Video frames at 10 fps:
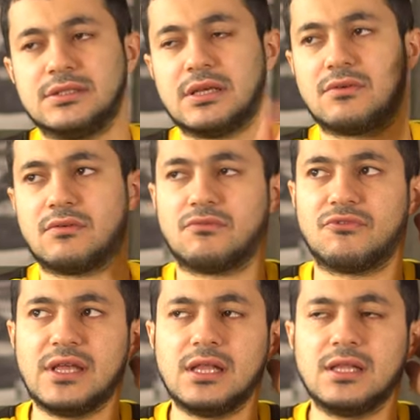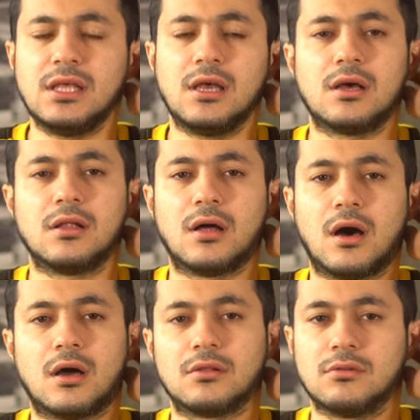they really
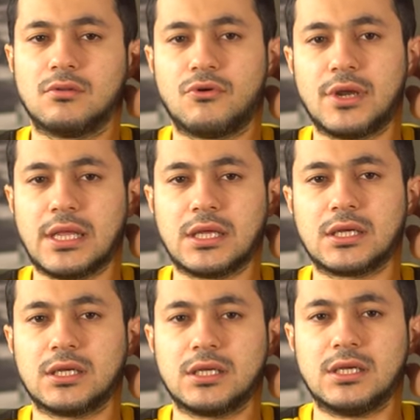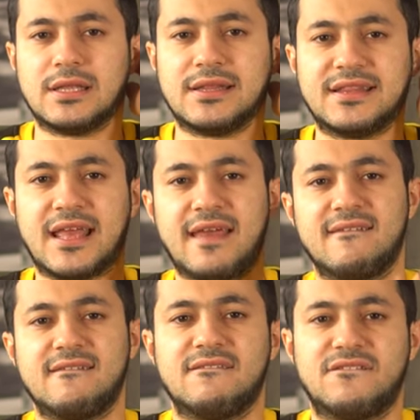are learning the
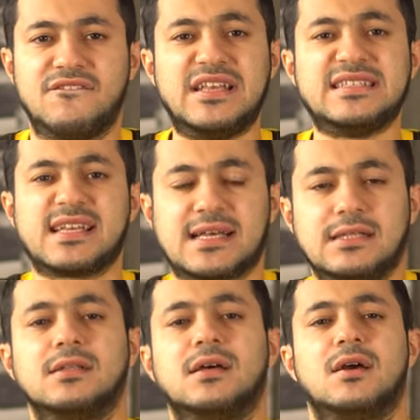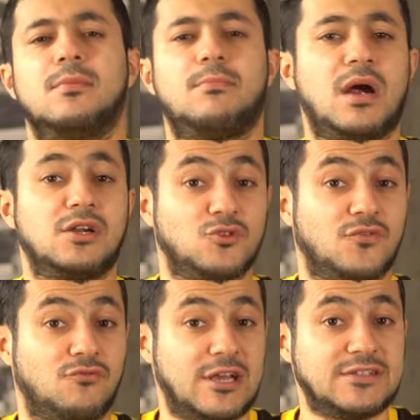physical part
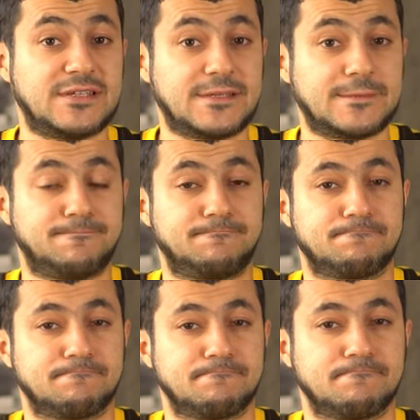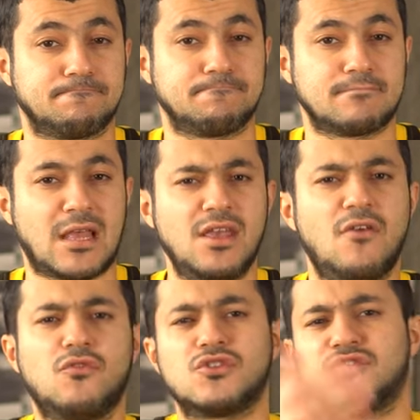of writing.
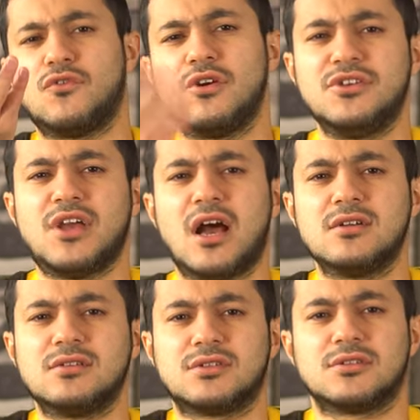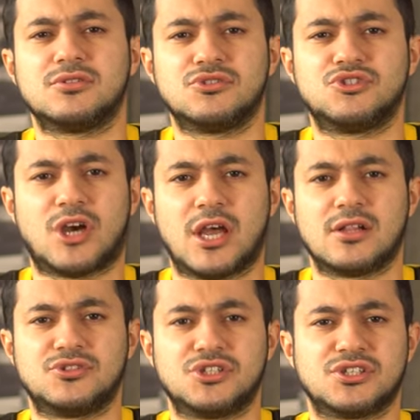Of course, for a young
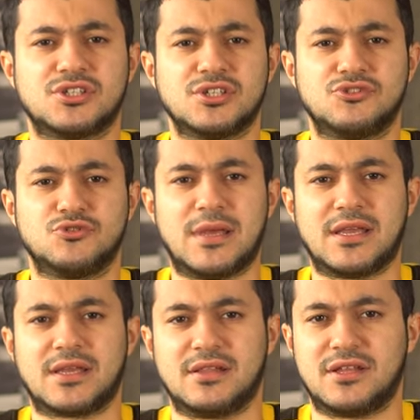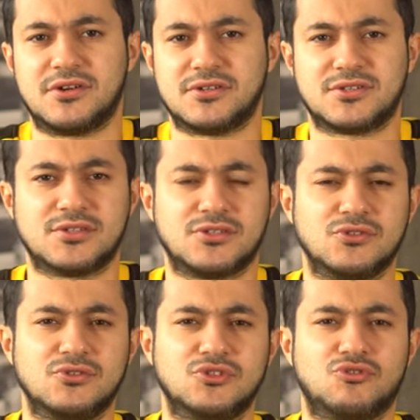child, just to make a letters,
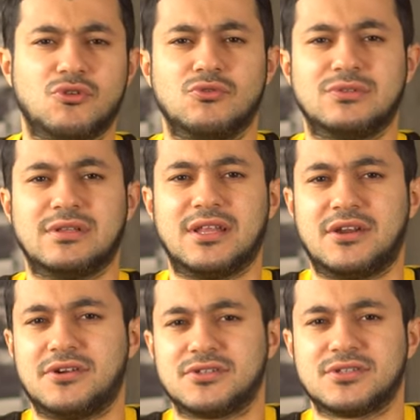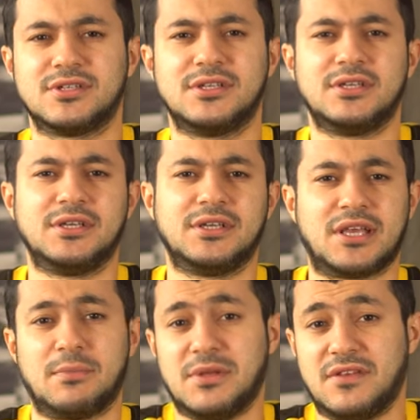to draw the letters
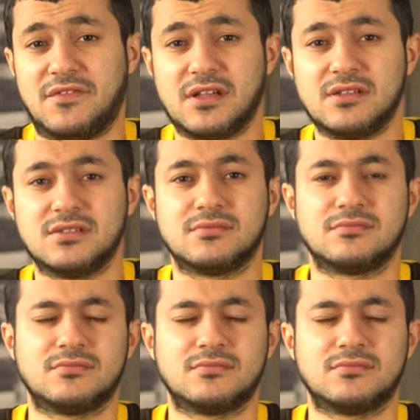can be difficult.